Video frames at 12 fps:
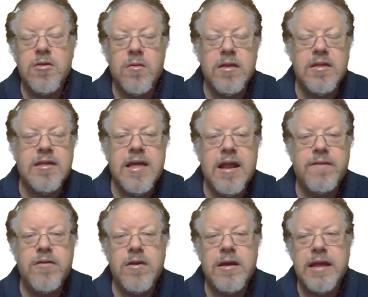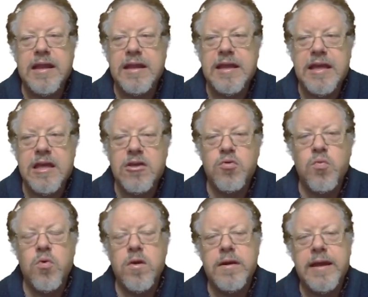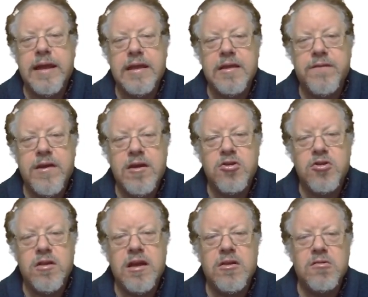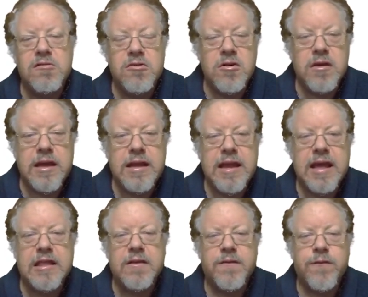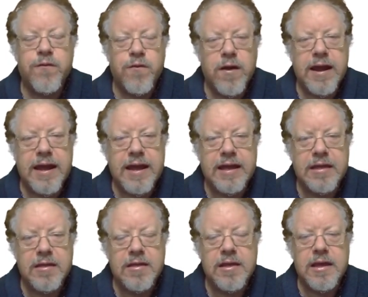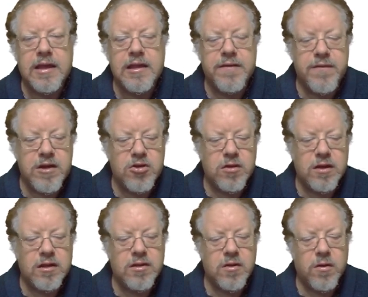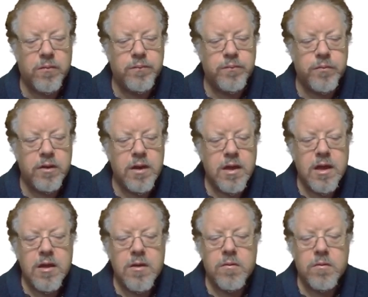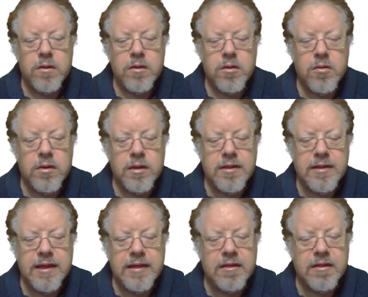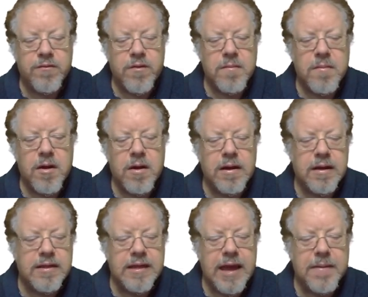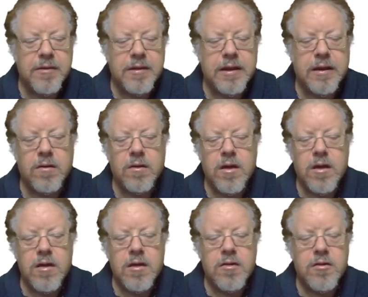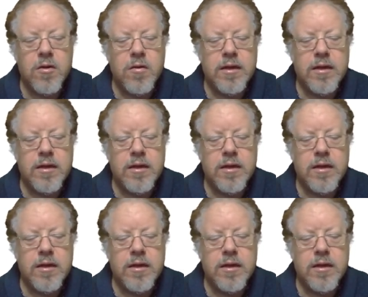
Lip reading: instead of looking at each word individually, you're looking at the phrase individually. So you can see this from our example here. So